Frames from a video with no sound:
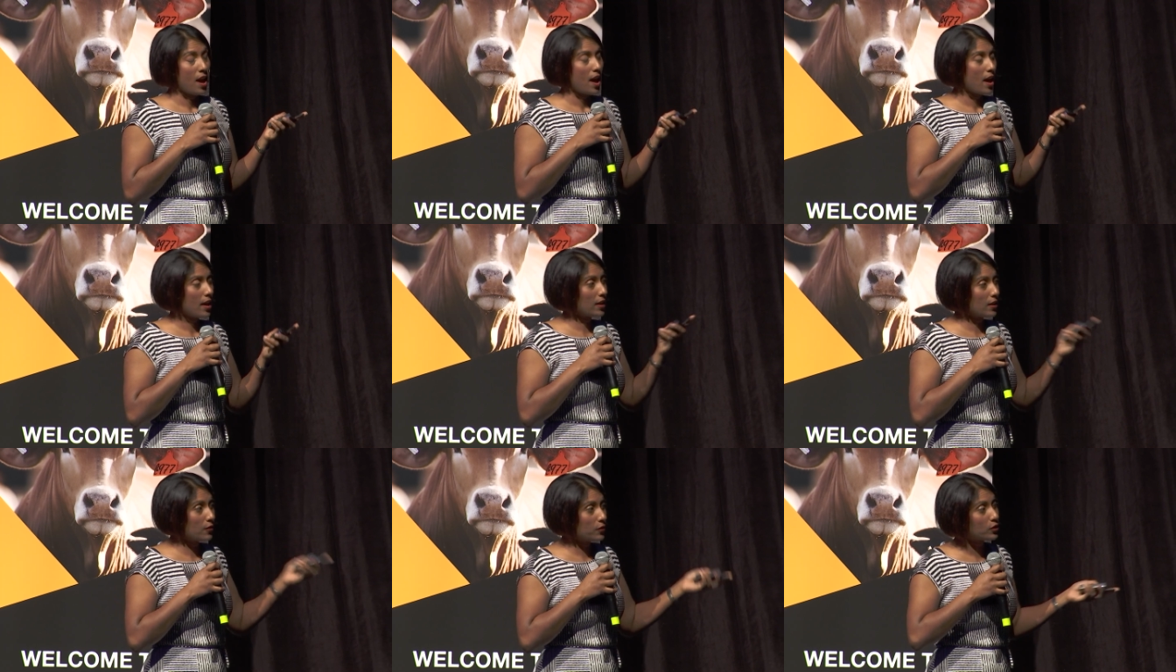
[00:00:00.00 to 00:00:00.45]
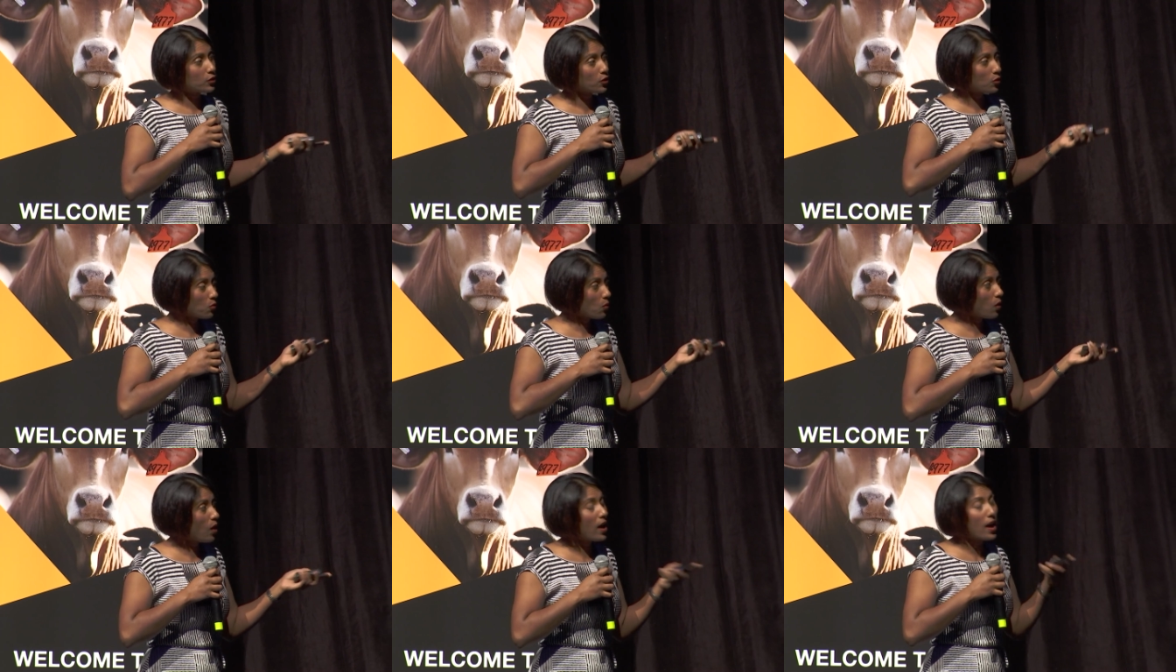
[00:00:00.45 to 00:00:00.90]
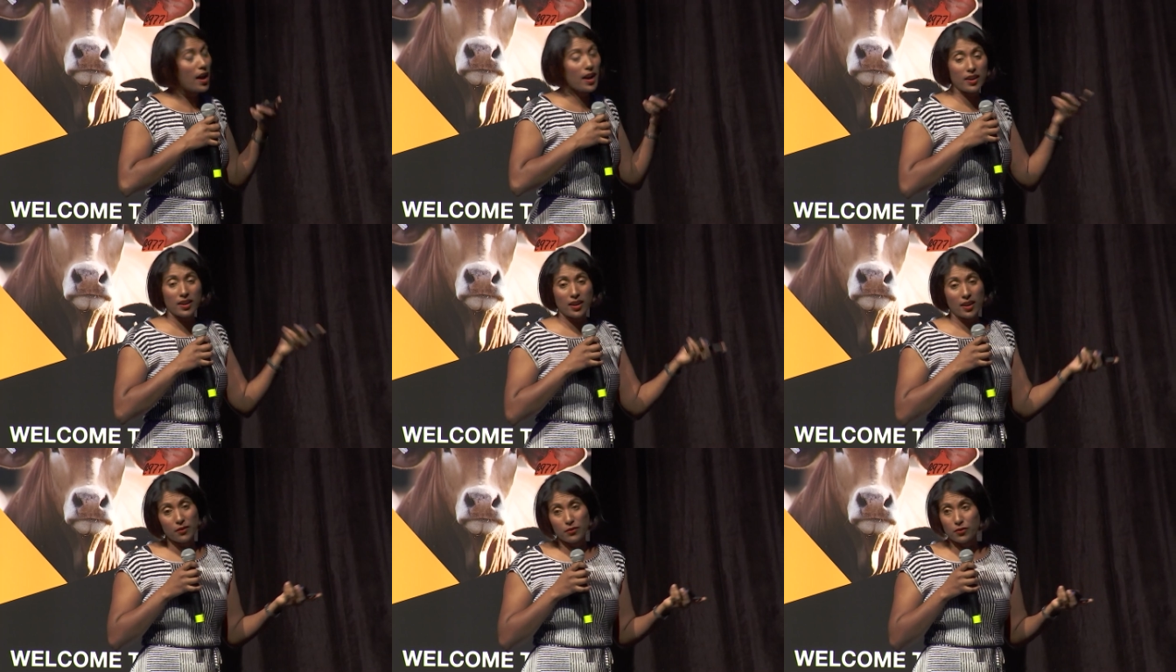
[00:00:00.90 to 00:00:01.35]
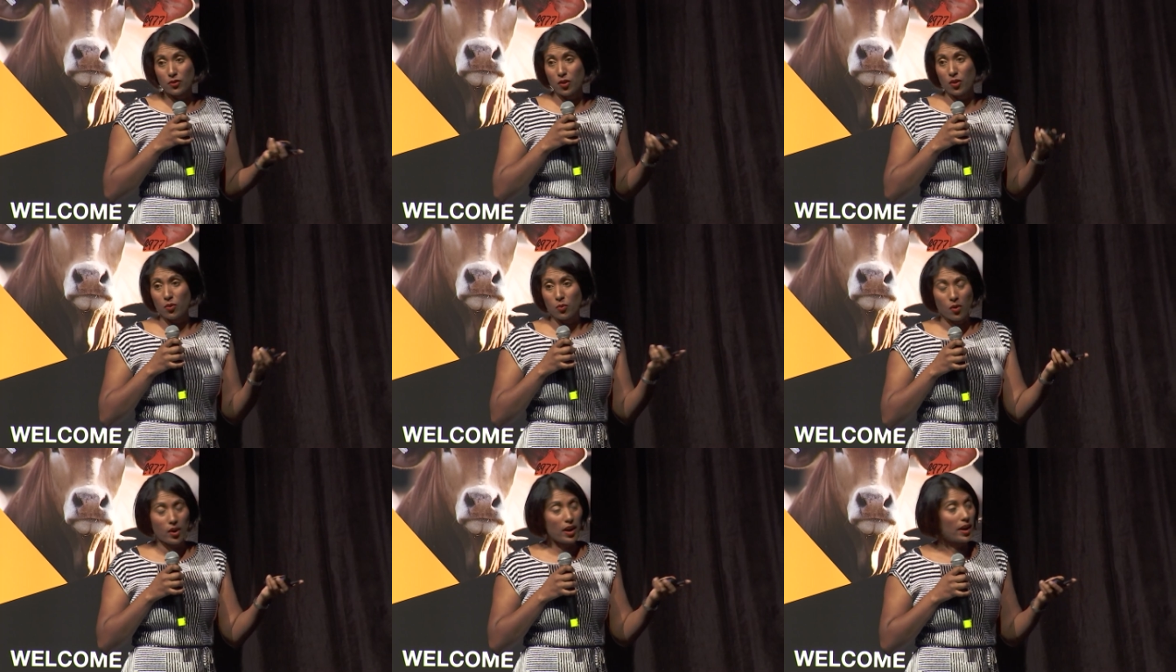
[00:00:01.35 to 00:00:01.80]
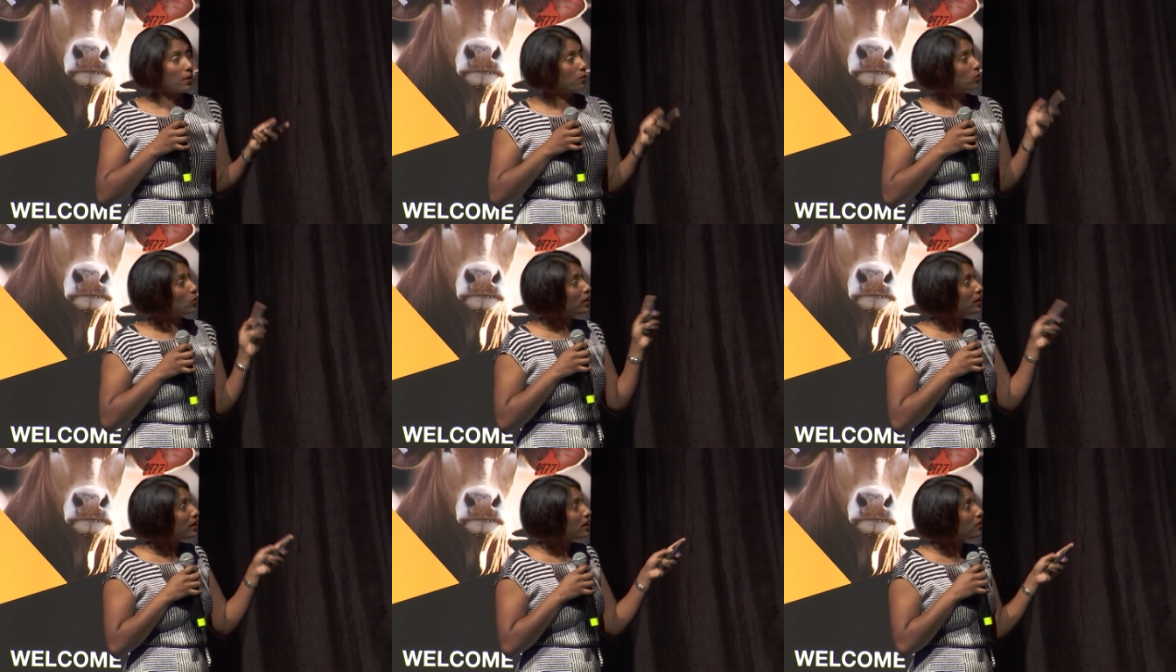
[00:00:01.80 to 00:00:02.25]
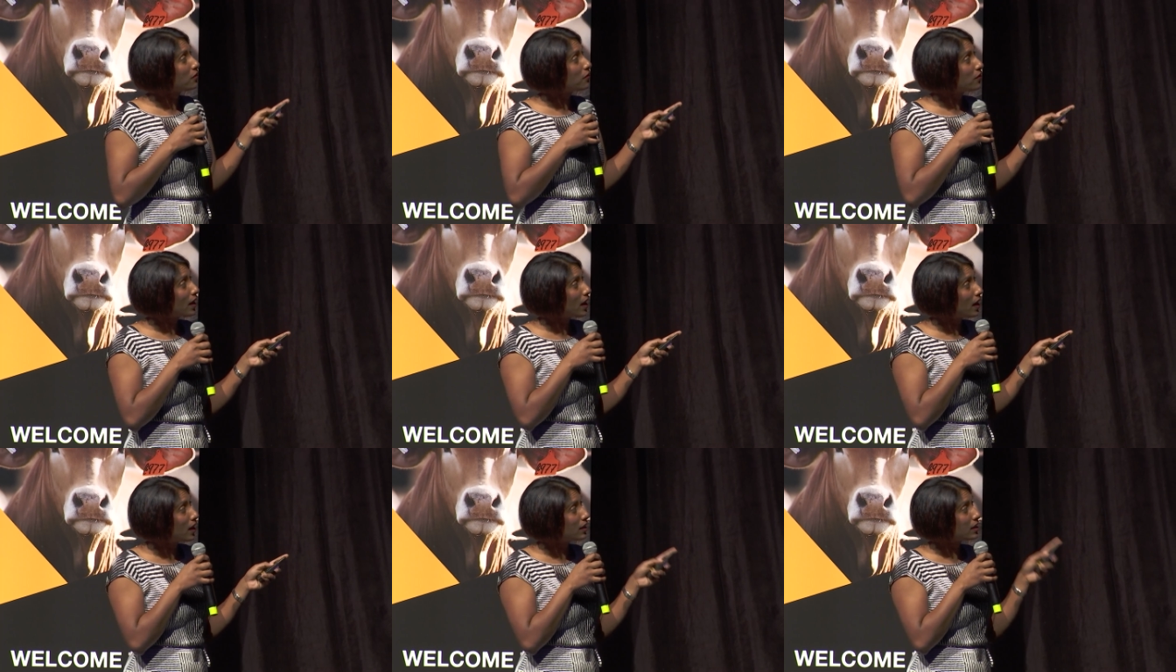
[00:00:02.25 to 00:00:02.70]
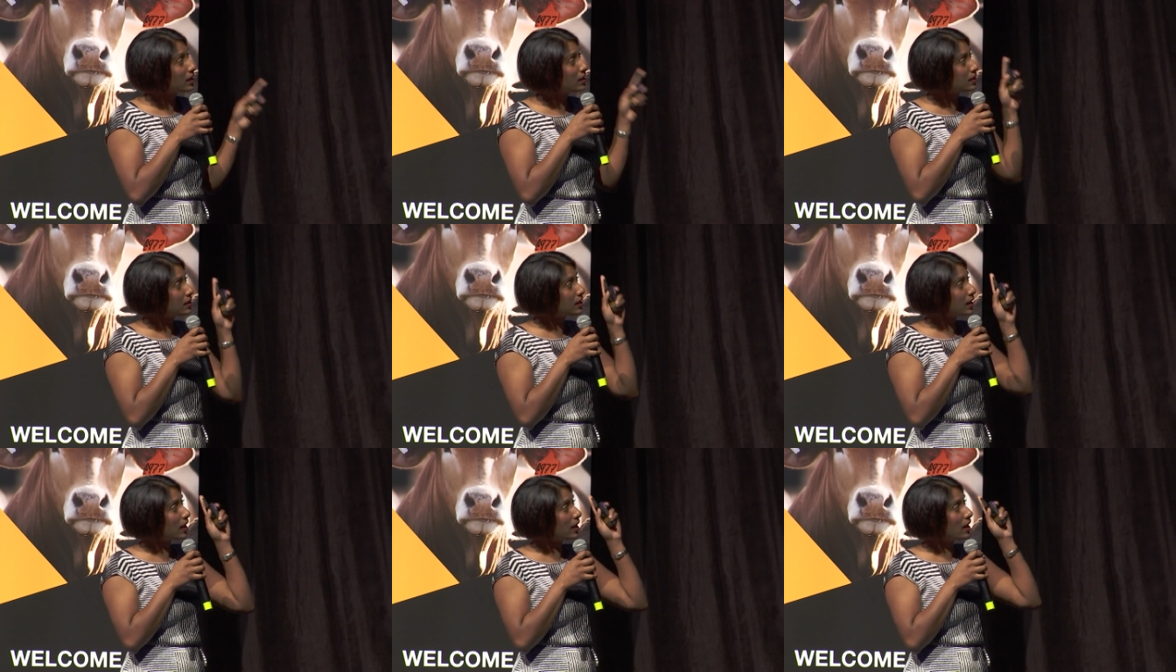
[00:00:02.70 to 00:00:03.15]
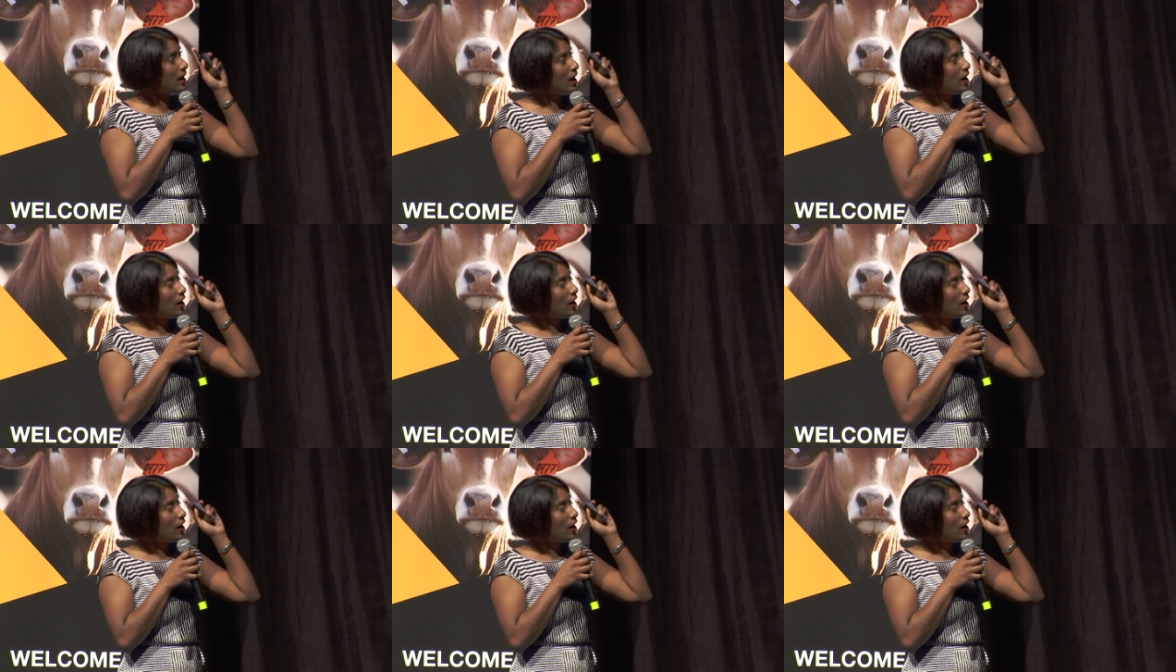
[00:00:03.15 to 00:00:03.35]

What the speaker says: if so, why, and if not, why. And what they found is that